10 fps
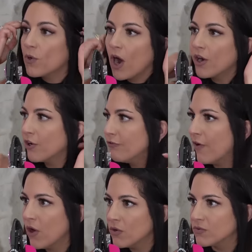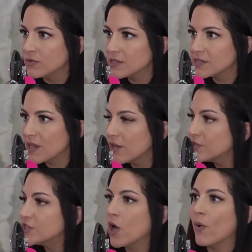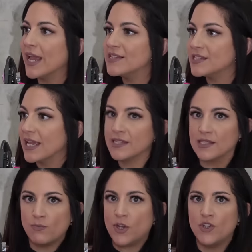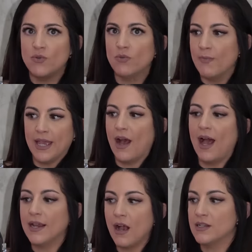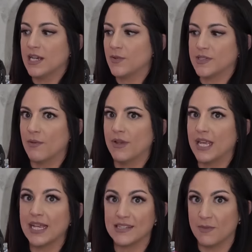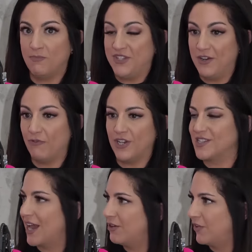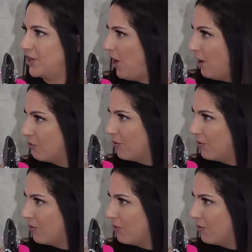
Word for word: we're on our phones. Yeah. So it's when you make eye contact with somebody, it's kind of like, oh.